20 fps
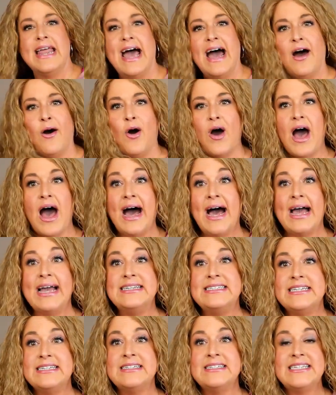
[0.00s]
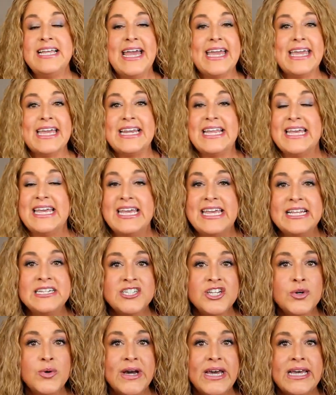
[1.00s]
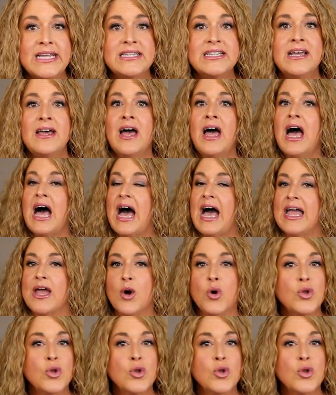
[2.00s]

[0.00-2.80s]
Now, I didn't take any heat to it. I